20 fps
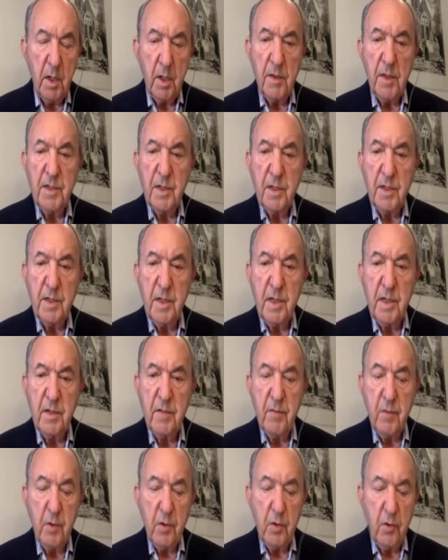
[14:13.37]
The success
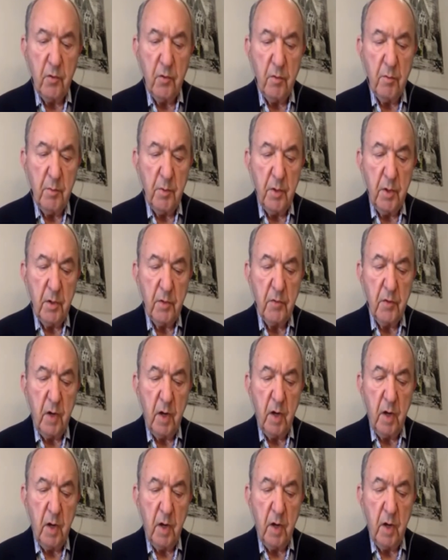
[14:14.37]
of the Nuremberg
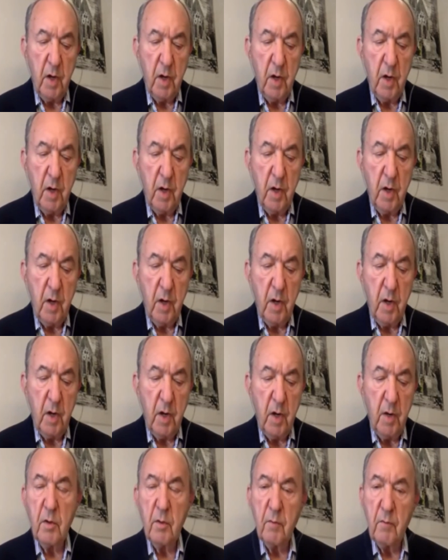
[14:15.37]
Tribunal
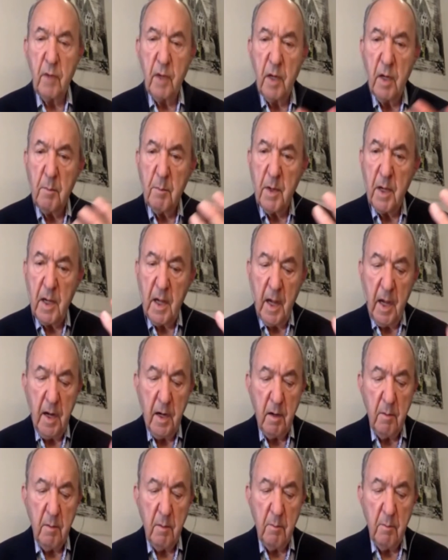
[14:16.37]
really
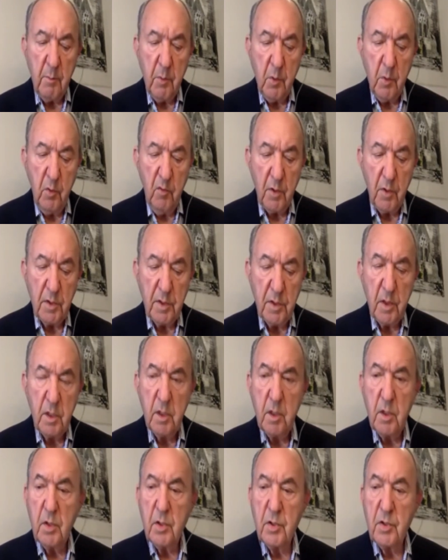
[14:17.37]
began a movement
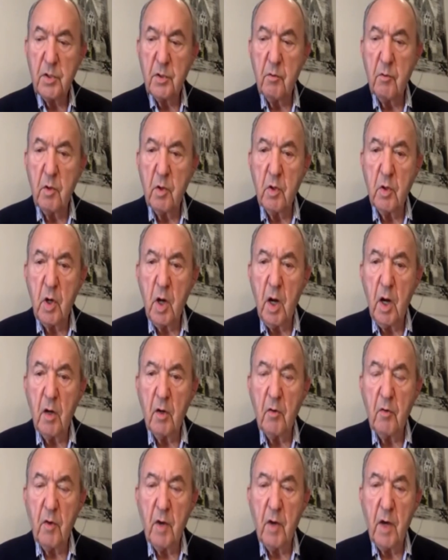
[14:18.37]
to
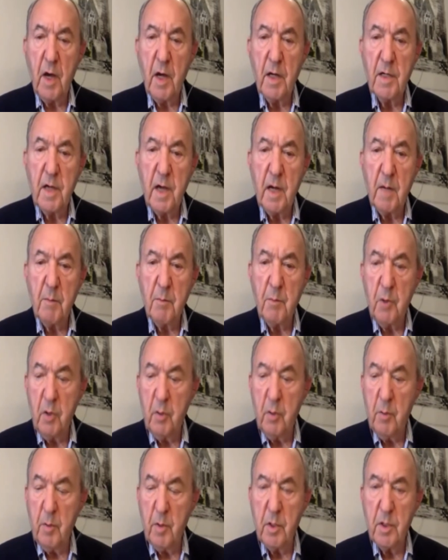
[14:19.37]
create a
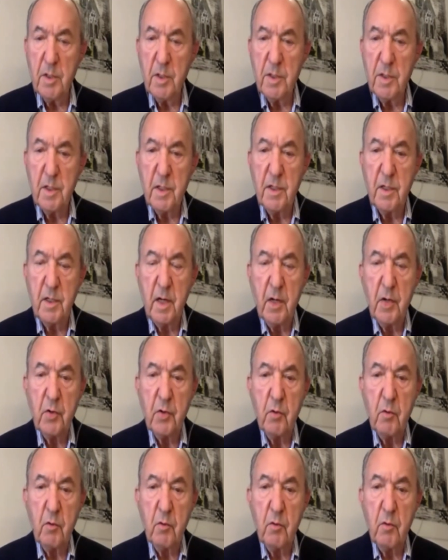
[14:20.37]
permanent
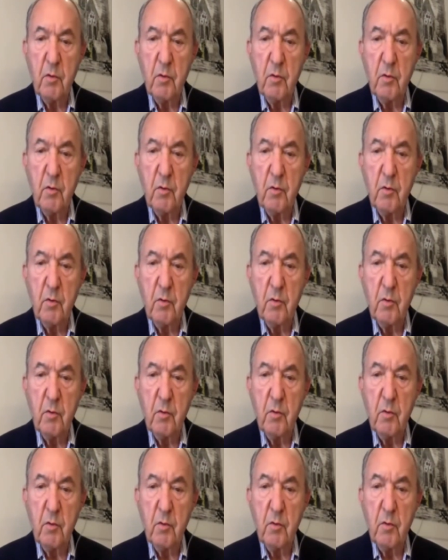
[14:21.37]
international criminal court.
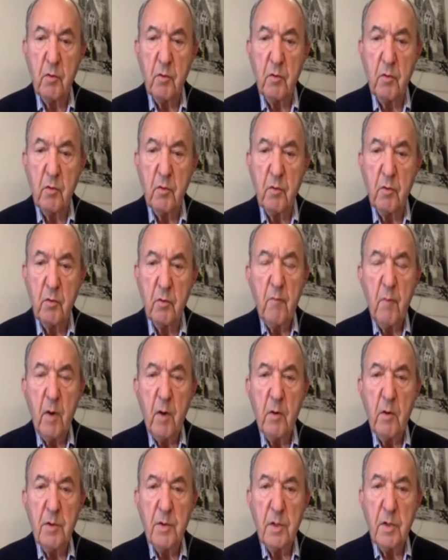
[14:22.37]
If
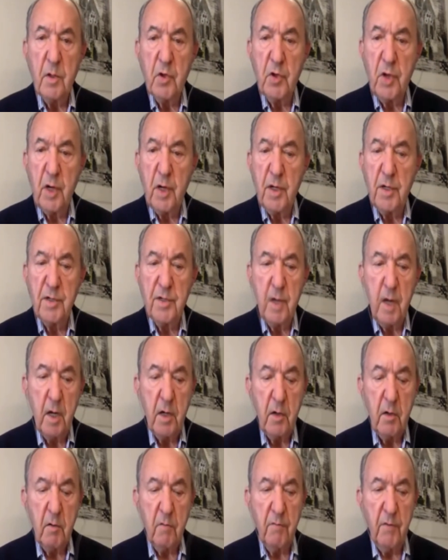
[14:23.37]
one looks at the
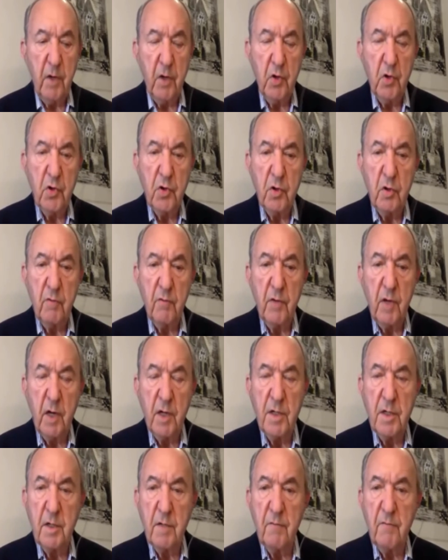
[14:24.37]
Genocide Convention of
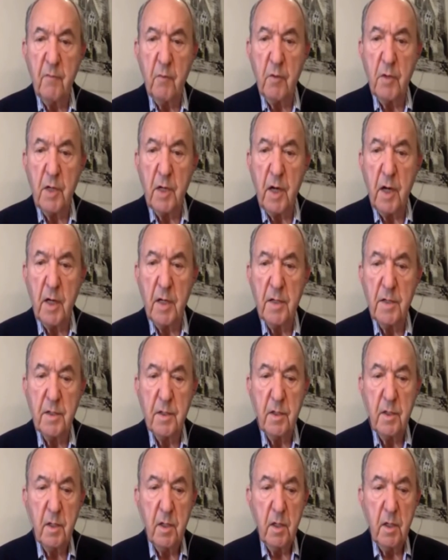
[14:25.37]
1948,